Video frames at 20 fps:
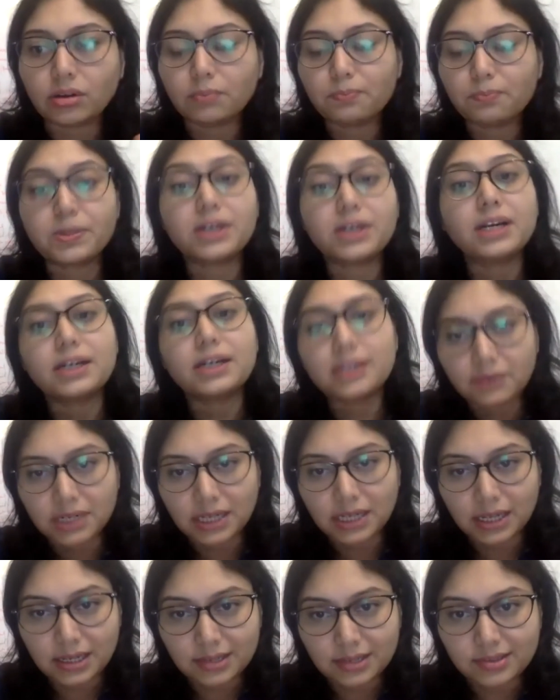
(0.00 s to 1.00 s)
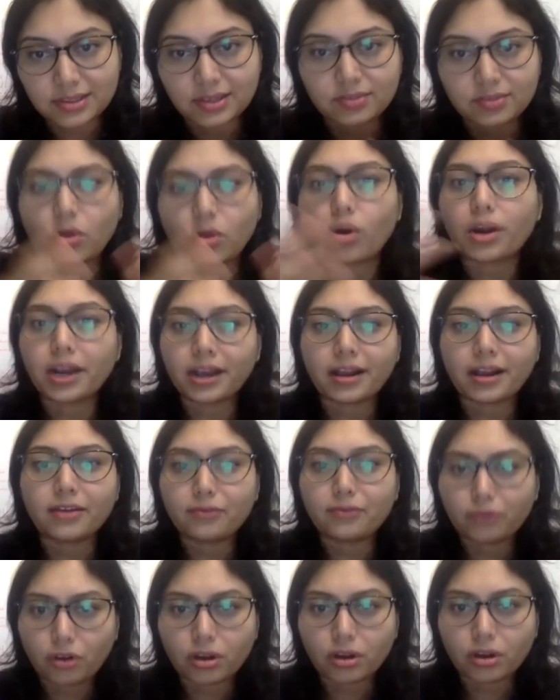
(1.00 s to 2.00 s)
predictive analysis, or AI
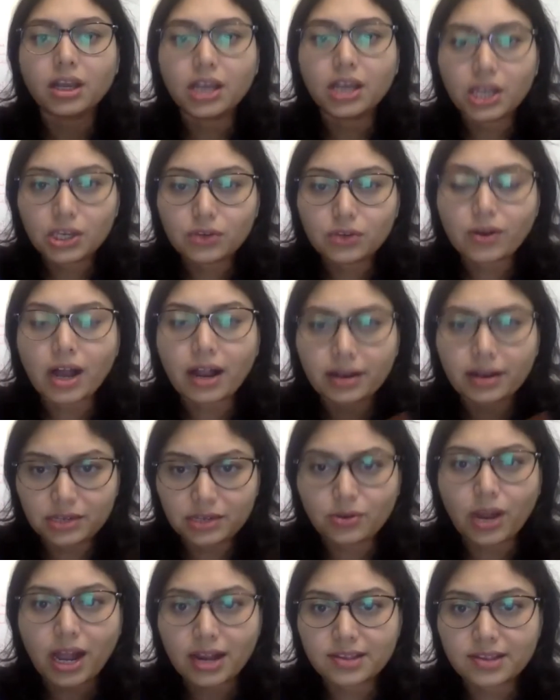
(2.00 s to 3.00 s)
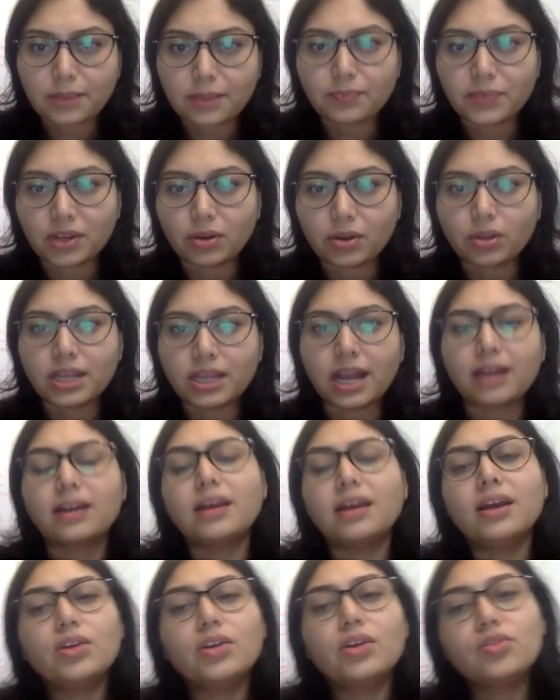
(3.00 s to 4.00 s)
for you had something on that.
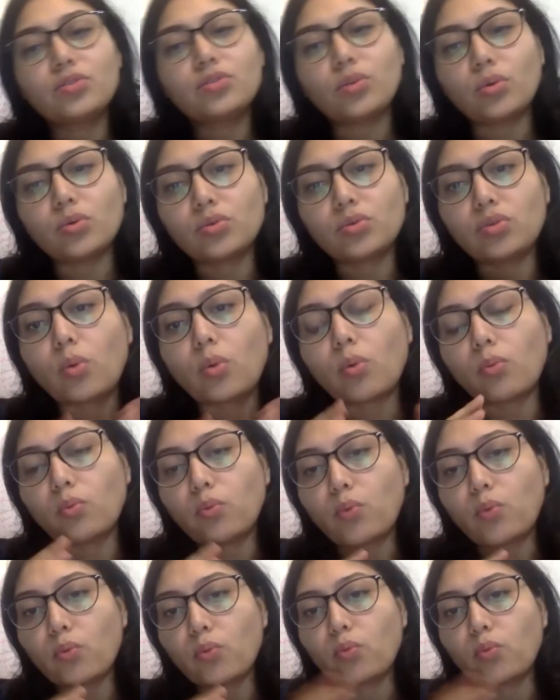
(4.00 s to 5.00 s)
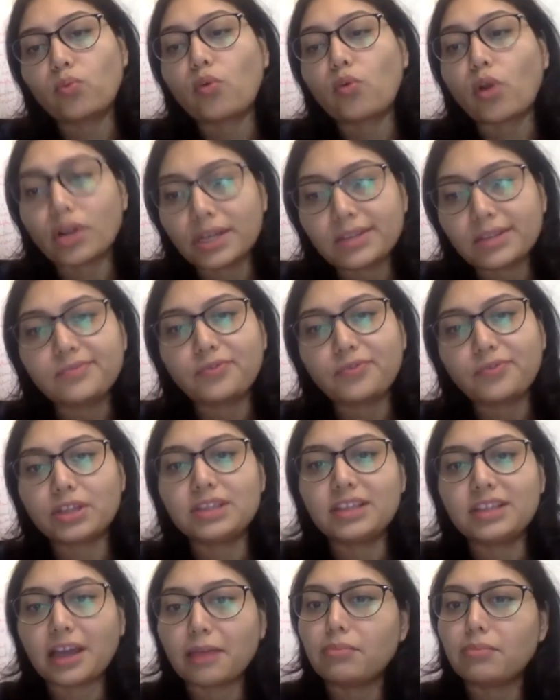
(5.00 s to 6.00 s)
So what is for
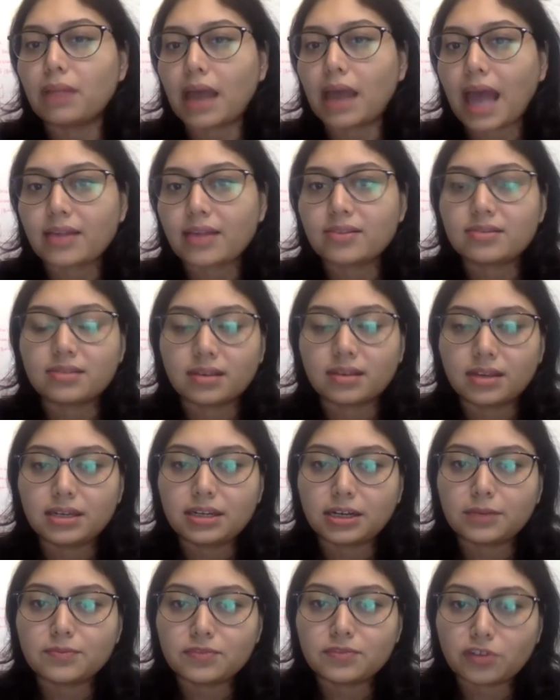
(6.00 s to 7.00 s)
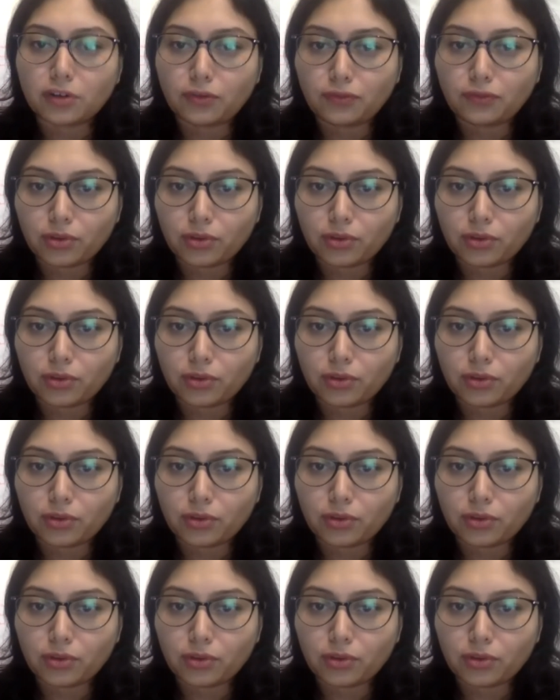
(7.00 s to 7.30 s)
them as in terms of